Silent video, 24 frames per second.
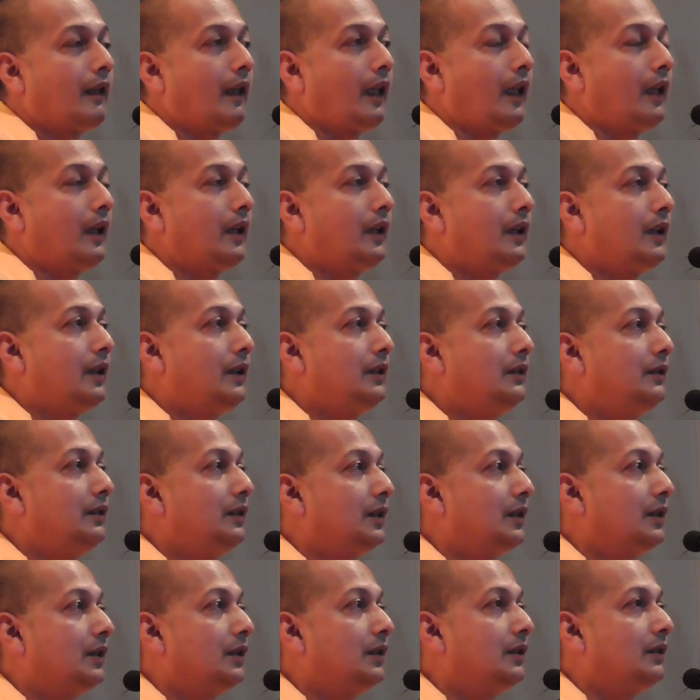And
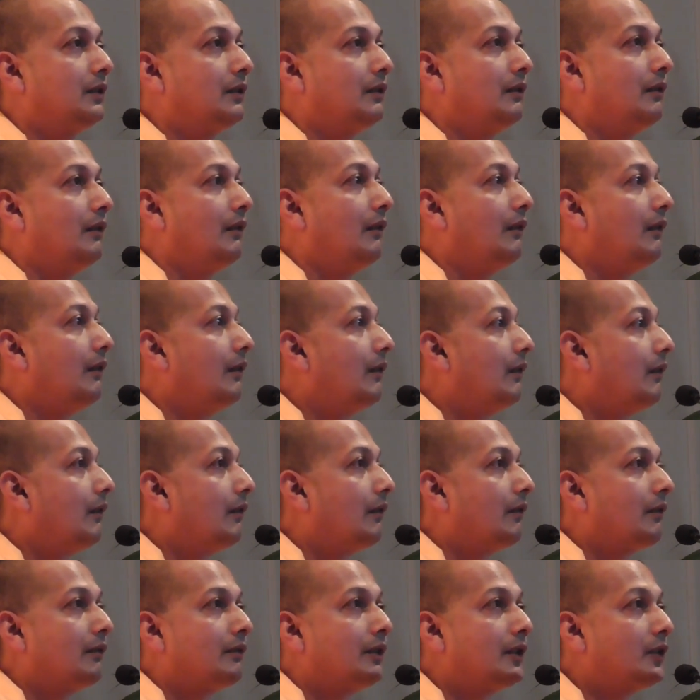the
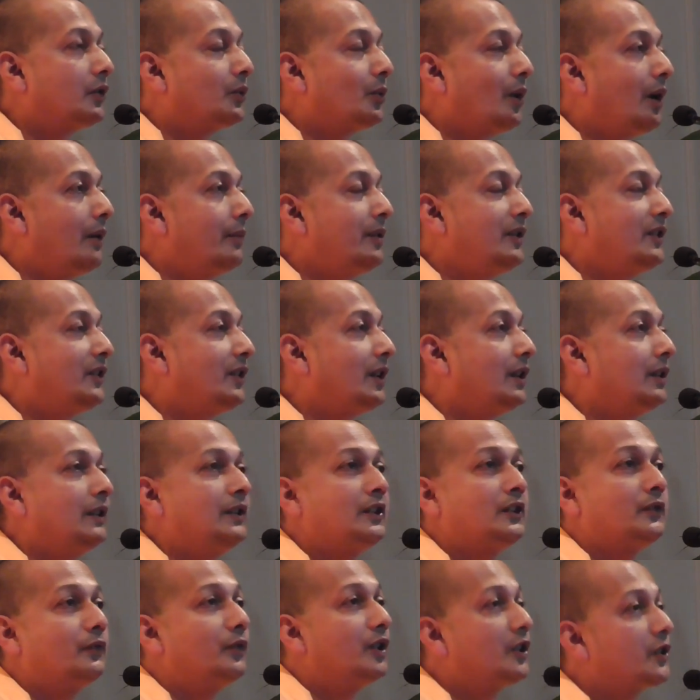Swami said
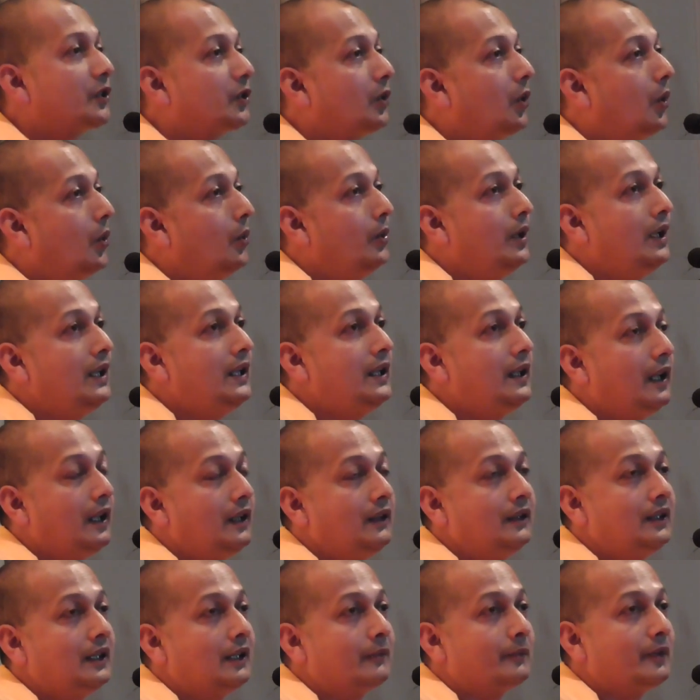it works only in
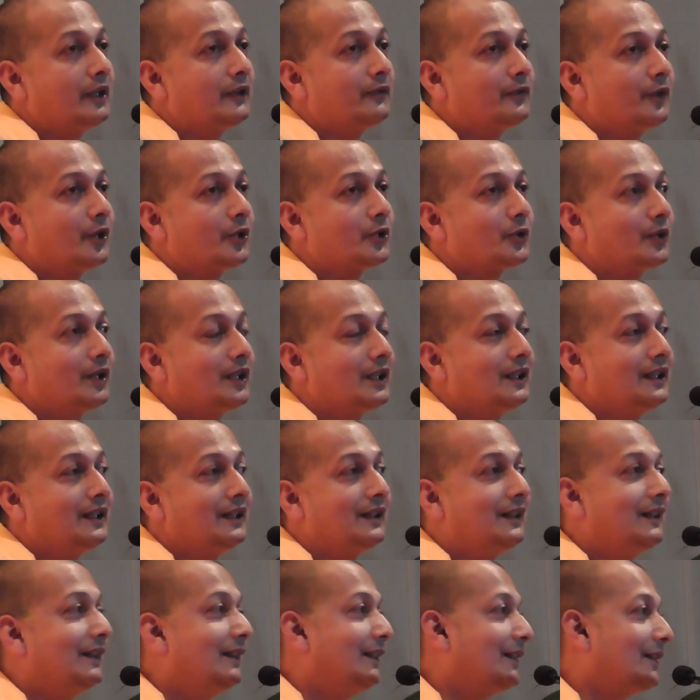Hindi, unfortunately,
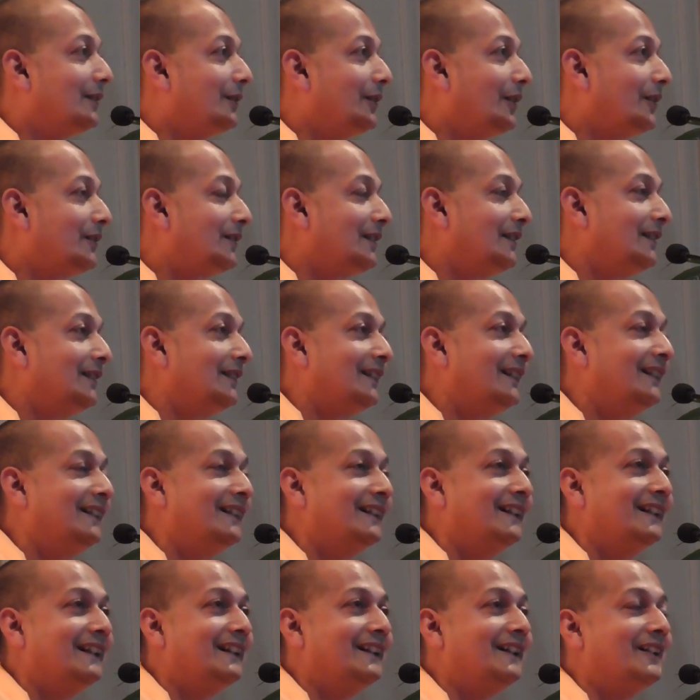not in
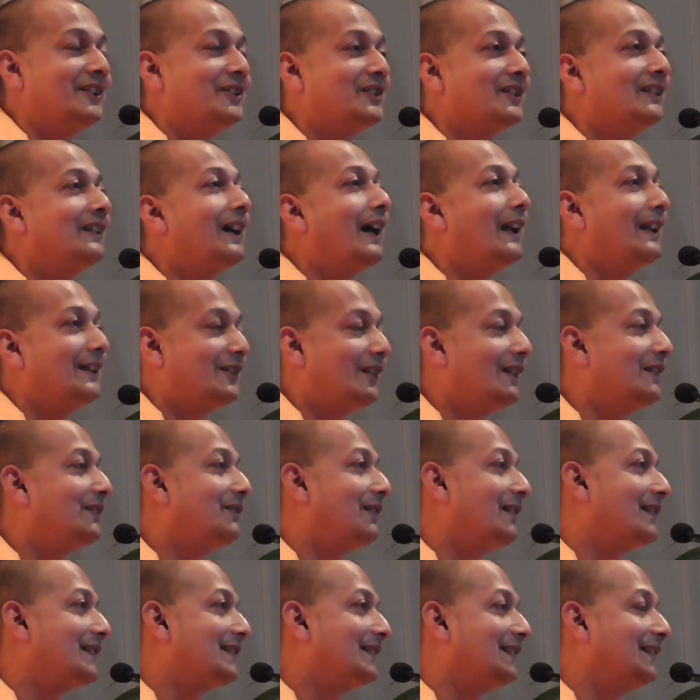English. I'll
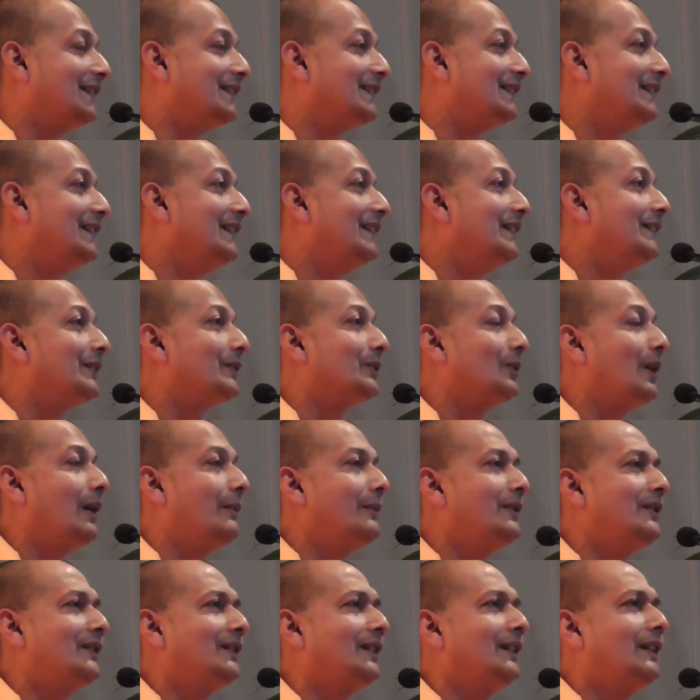translate. The
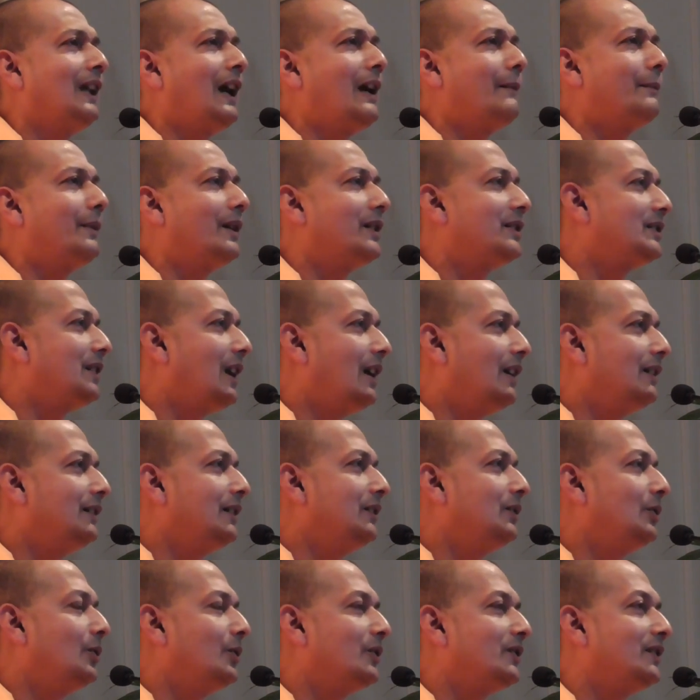Swami said, "Aap
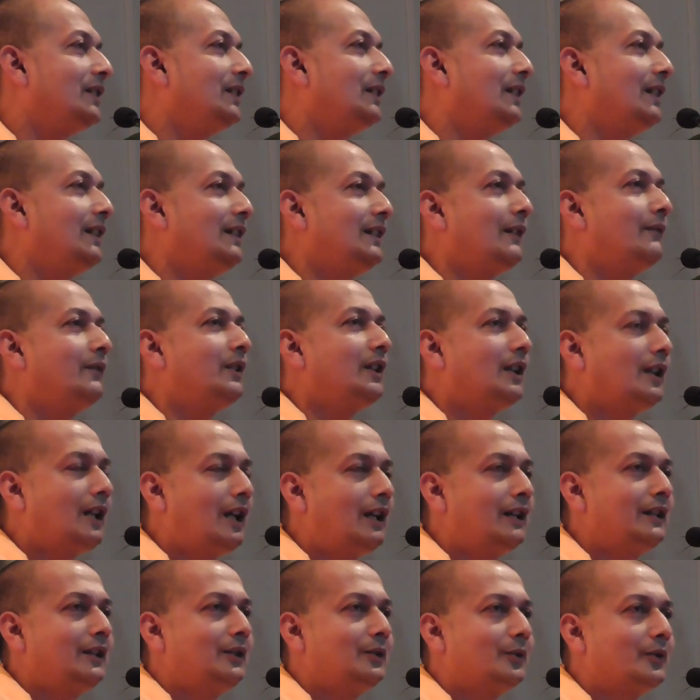Ashtanga Yoga seekhenge ya
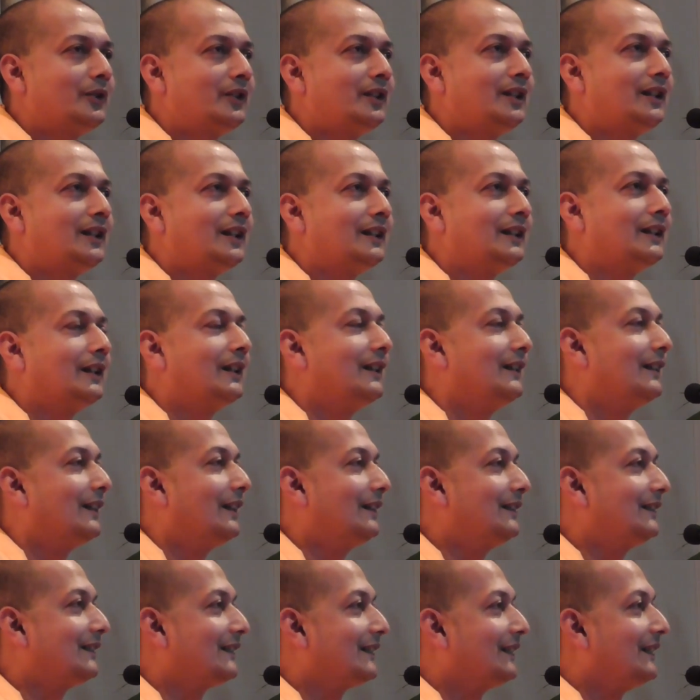Vikalanga Yoga
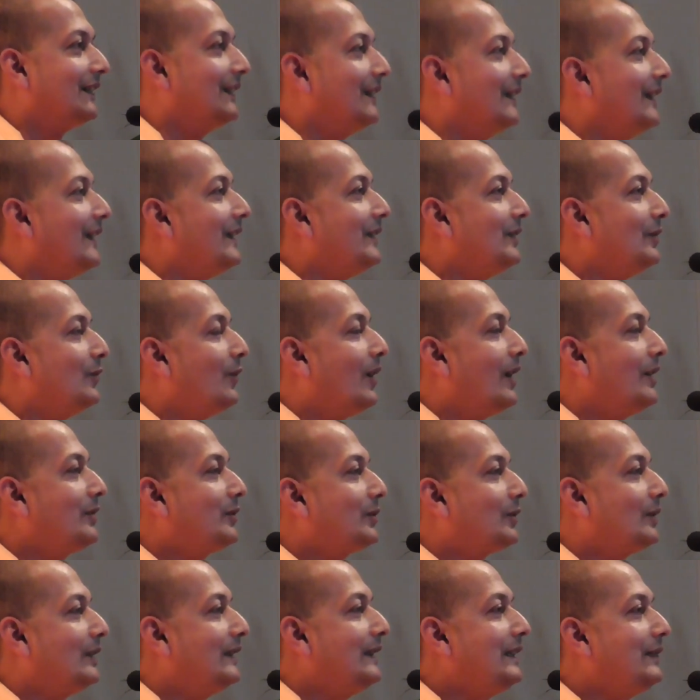seekhenge?" You
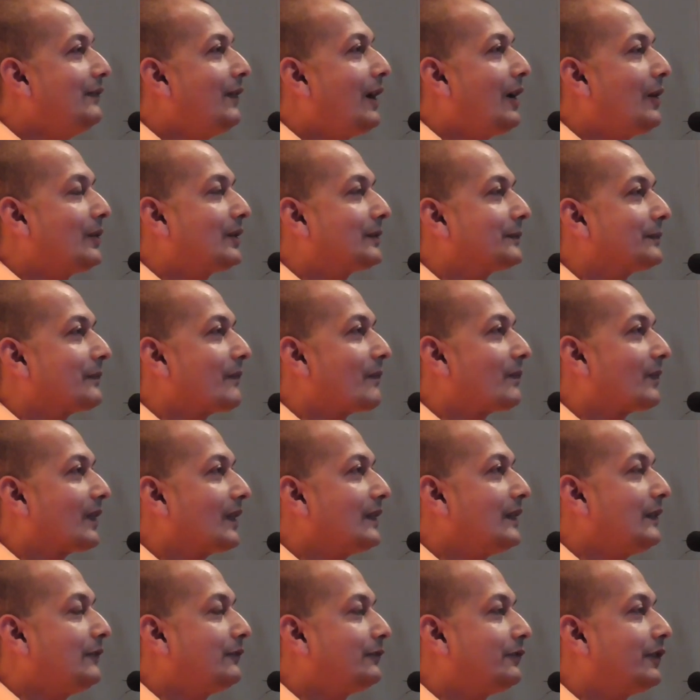want to leave out
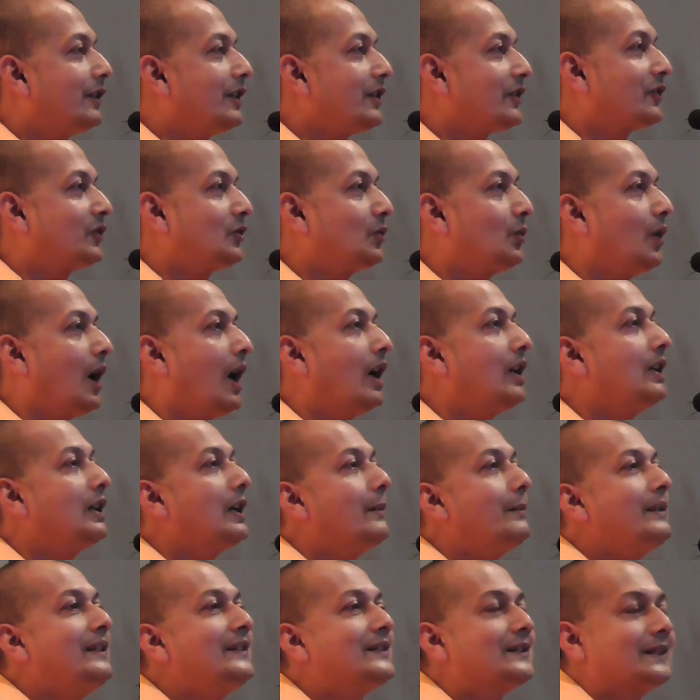the first two.
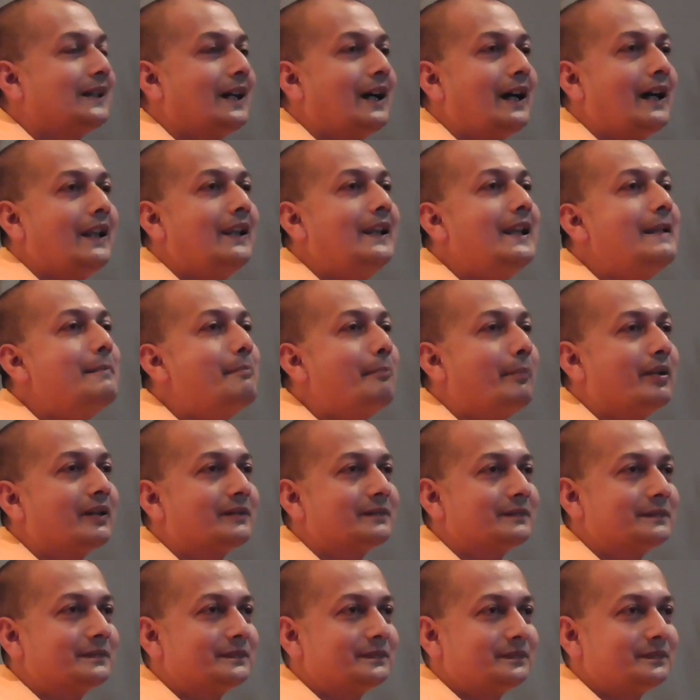Anga means a limb.